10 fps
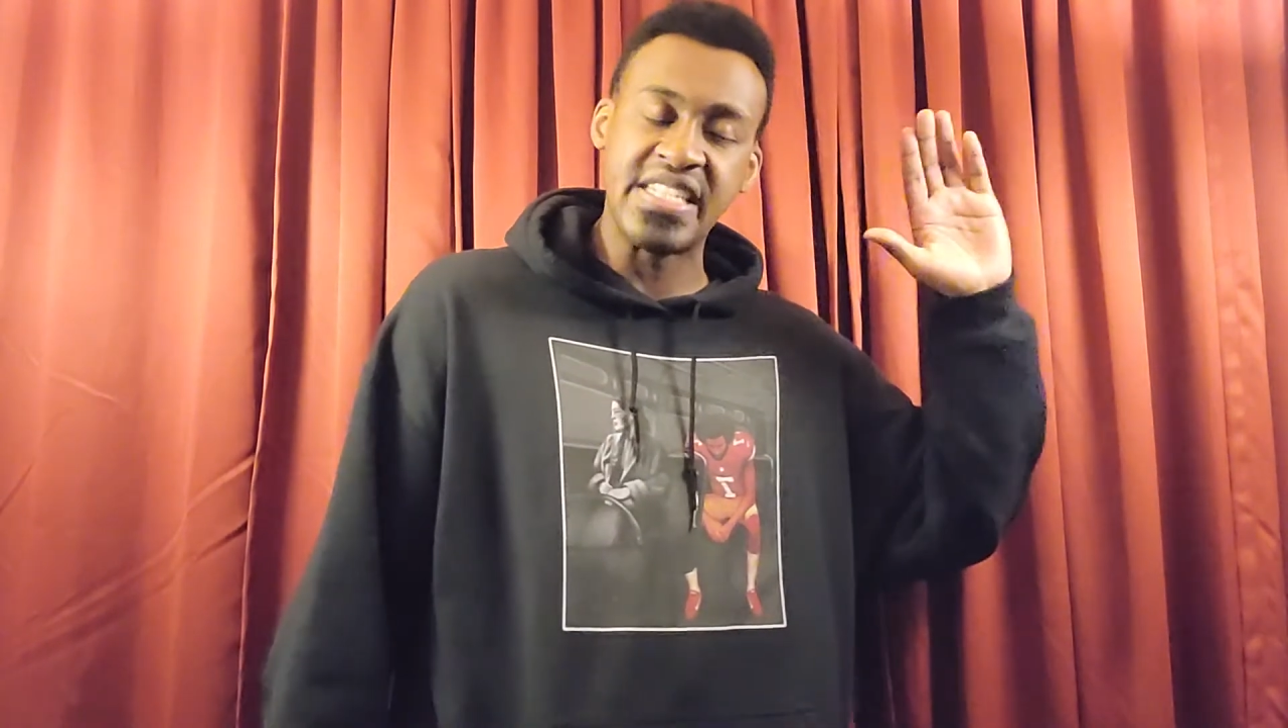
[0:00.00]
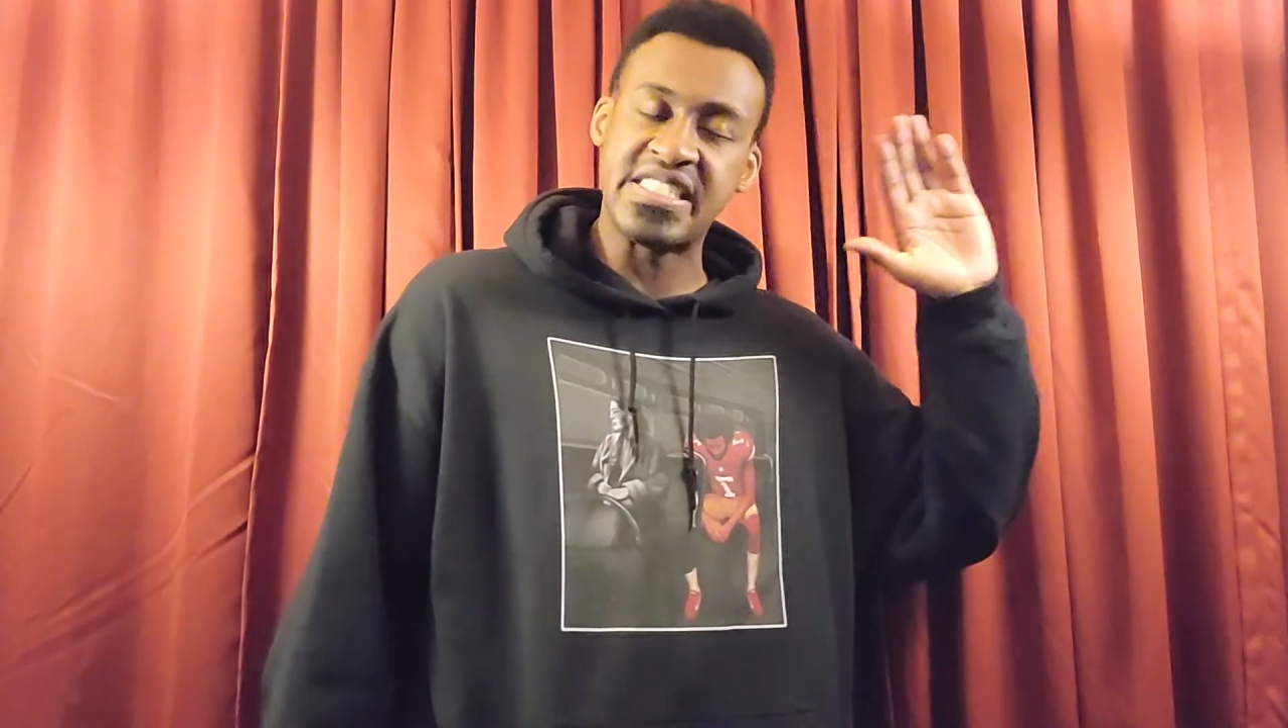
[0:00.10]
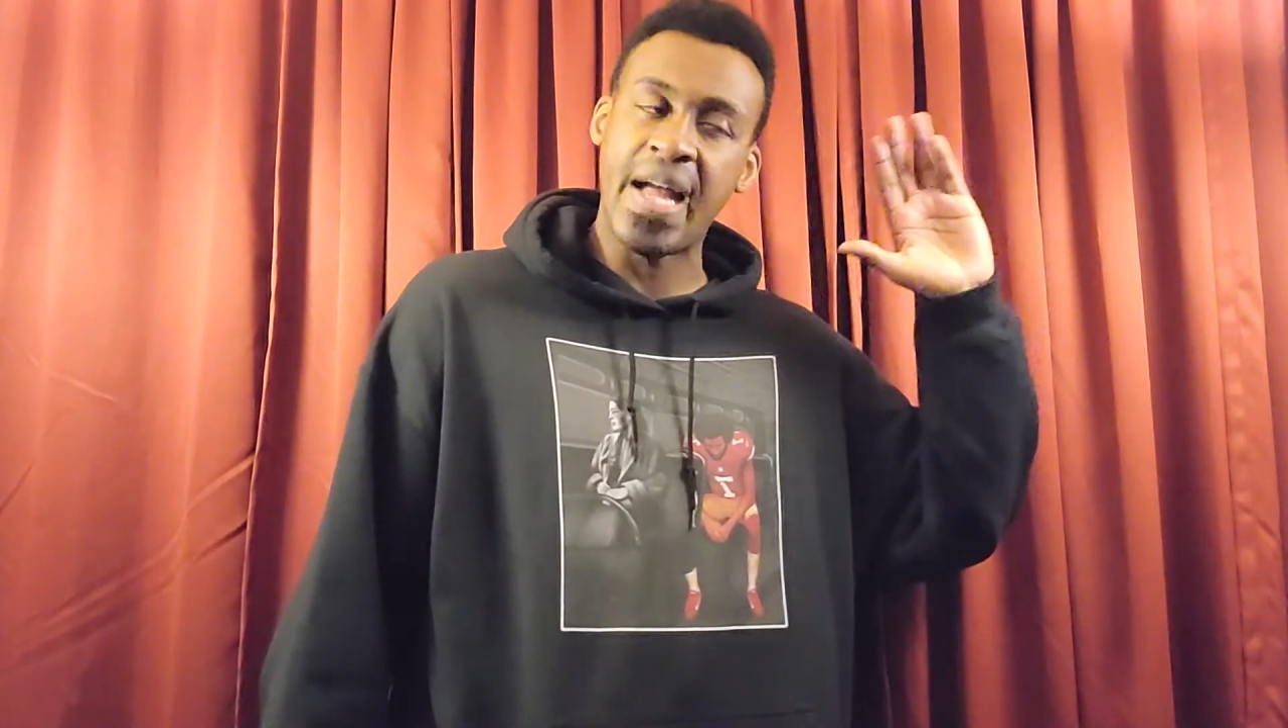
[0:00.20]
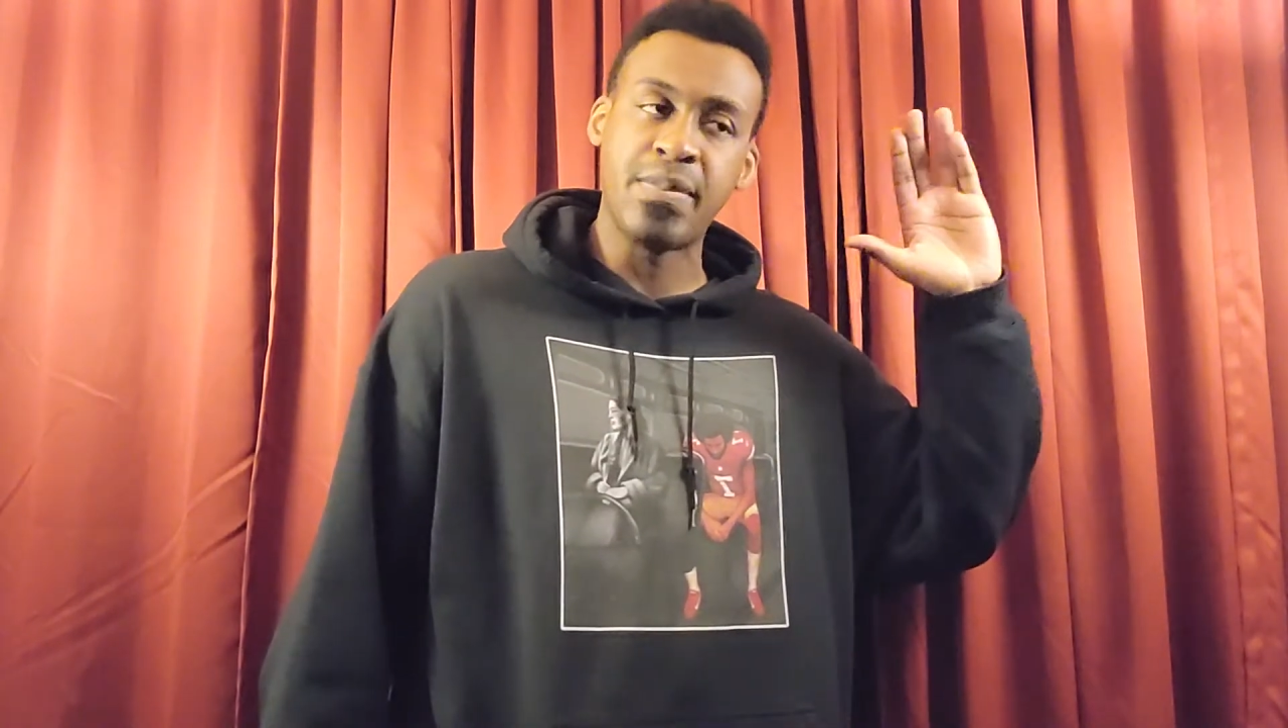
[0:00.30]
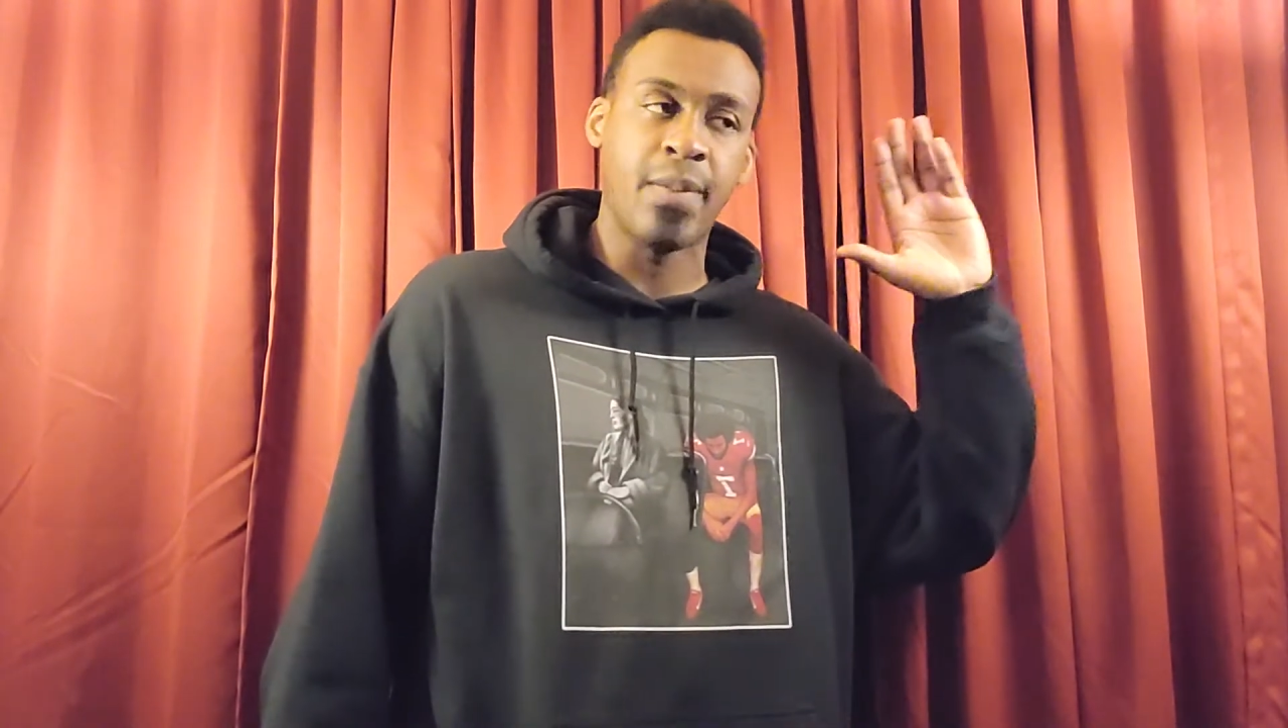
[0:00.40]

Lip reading: stop the